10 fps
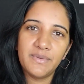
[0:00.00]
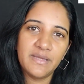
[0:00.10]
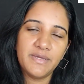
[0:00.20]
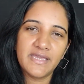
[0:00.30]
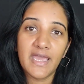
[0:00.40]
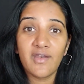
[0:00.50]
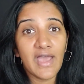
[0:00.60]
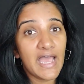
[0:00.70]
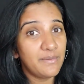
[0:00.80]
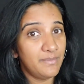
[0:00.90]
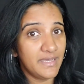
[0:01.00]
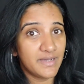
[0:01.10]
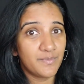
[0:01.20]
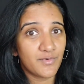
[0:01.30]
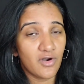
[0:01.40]
baby care and
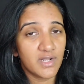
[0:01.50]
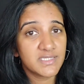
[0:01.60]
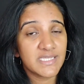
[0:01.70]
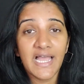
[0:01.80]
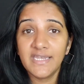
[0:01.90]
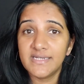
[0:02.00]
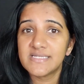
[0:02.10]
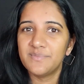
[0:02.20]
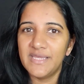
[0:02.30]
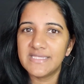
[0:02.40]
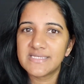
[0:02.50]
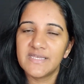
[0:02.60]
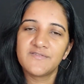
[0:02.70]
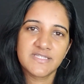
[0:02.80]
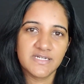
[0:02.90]
makeup products and it is made
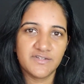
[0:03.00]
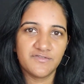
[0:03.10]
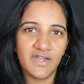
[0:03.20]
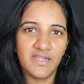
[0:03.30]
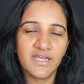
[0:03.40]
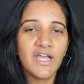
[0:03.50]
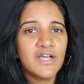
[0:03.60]
safe certified.